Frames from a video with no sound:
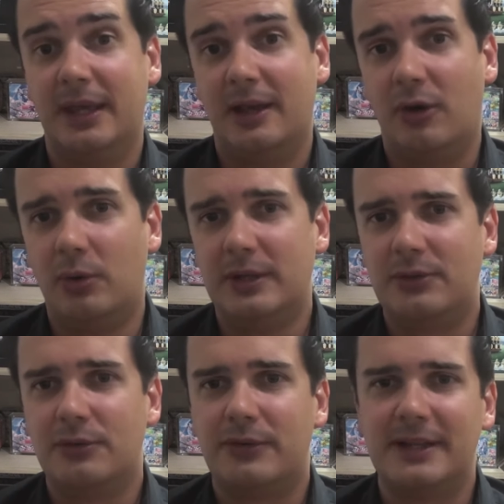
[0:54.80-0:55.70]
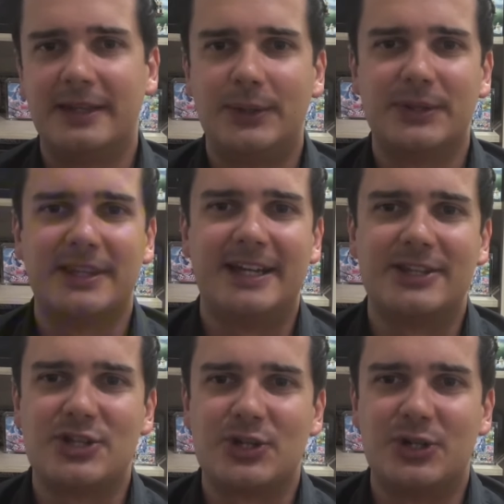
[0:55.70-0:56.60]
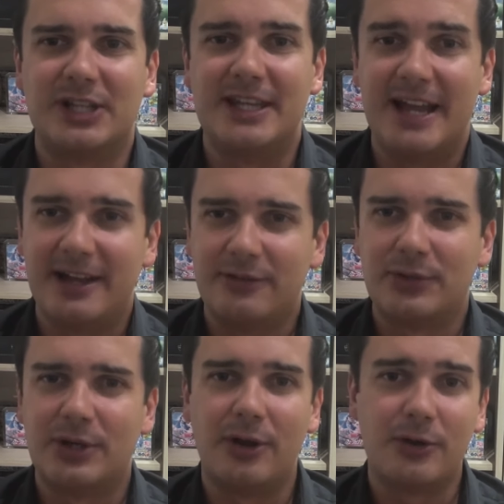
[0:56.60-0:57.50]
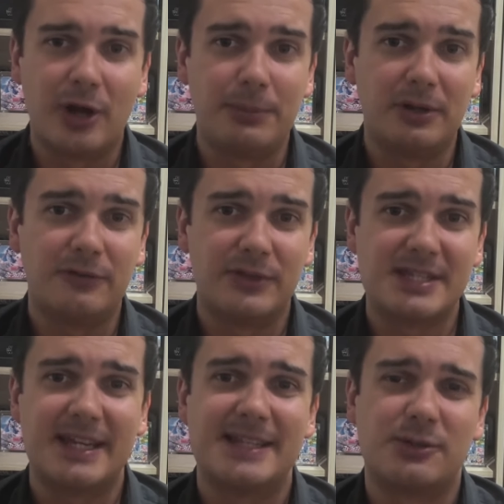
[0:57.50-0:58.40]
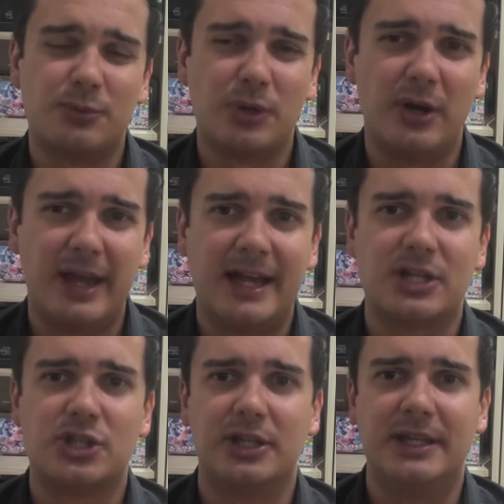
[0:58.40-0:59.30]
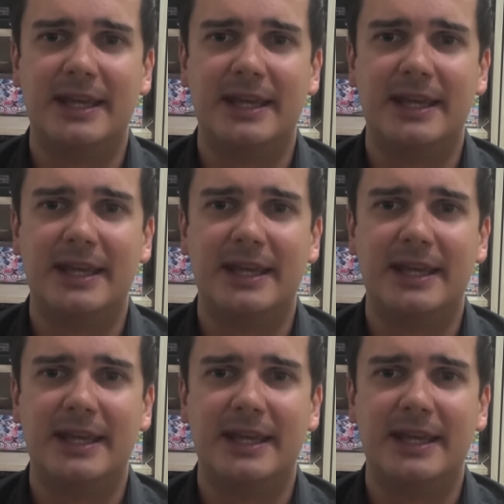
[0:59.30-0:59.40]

only to find out that shortly after a couple of the sets were actually